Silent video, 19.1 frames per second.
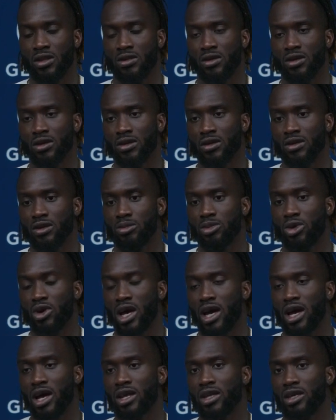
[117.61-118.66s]
the
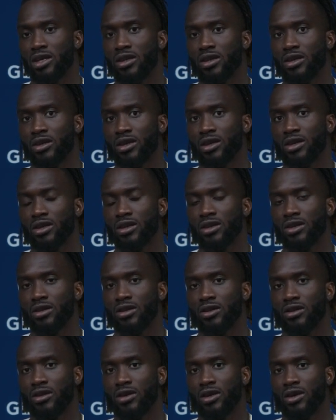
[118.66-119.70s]
pride
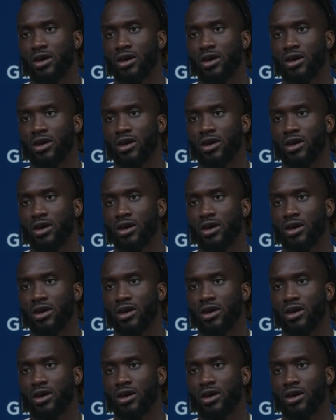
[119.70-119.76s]
and